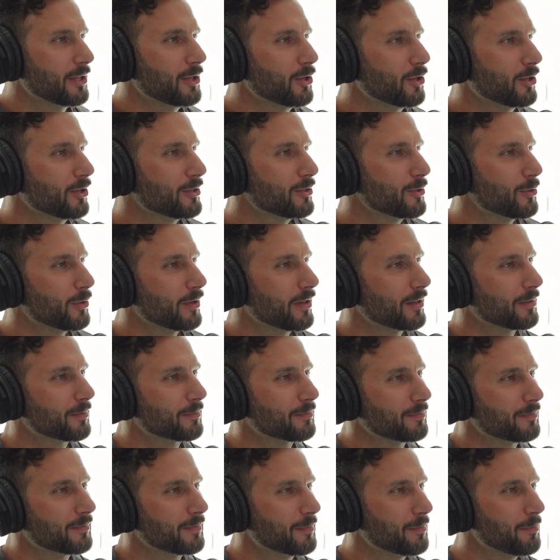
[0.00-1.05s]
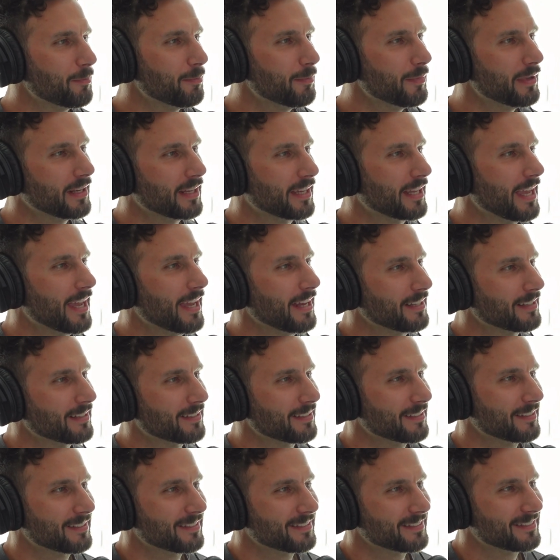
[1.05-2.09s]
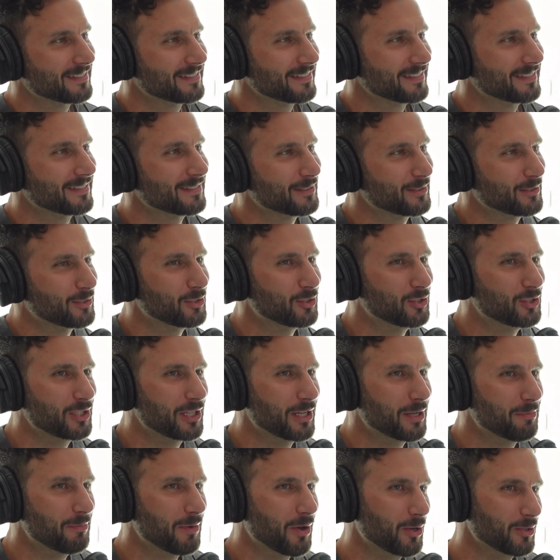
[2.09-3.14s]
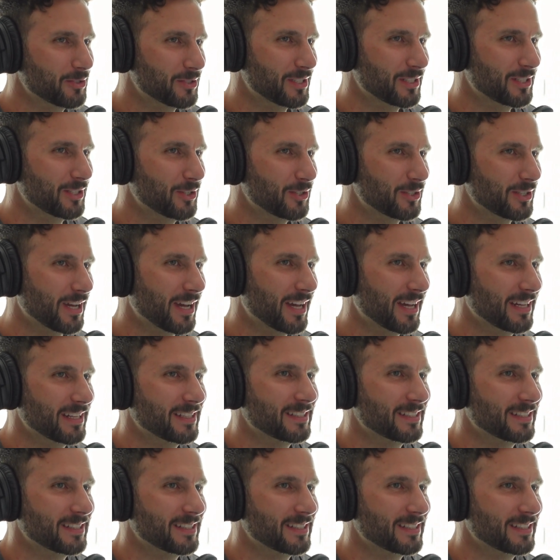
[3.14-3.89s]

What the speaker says: you can do to mitigate GMOs in your diet?